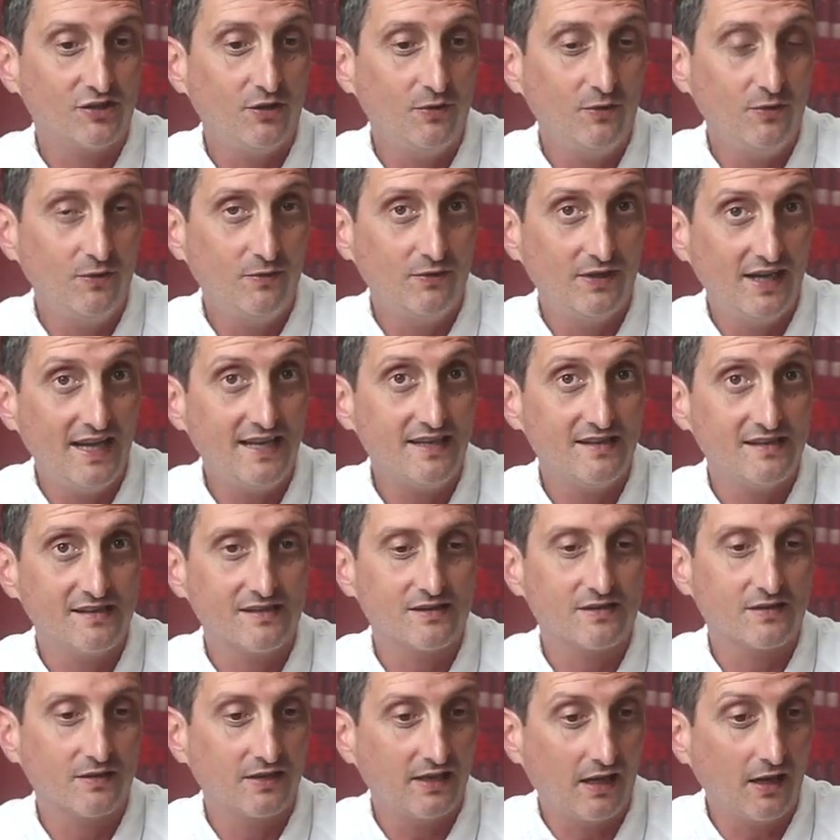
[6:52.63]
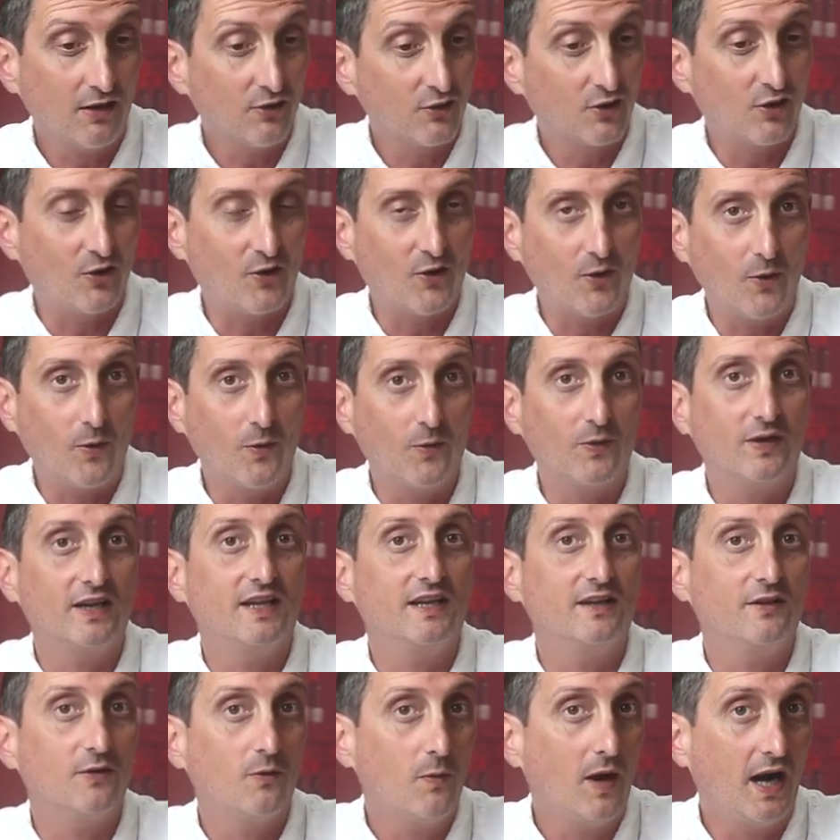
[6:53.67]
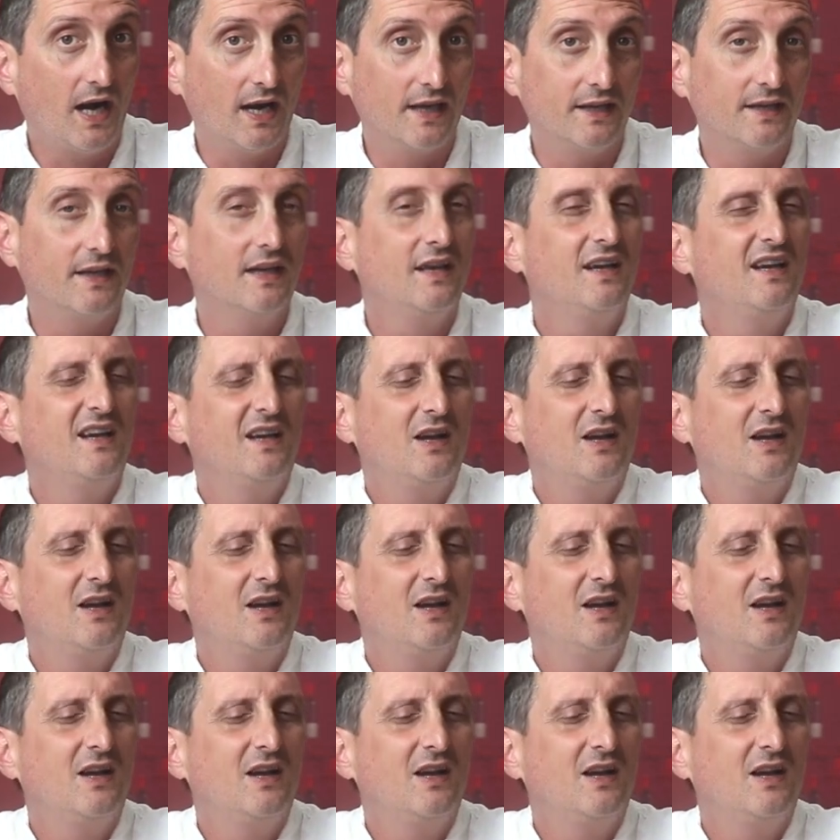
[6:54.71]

so less alcohol in the wine,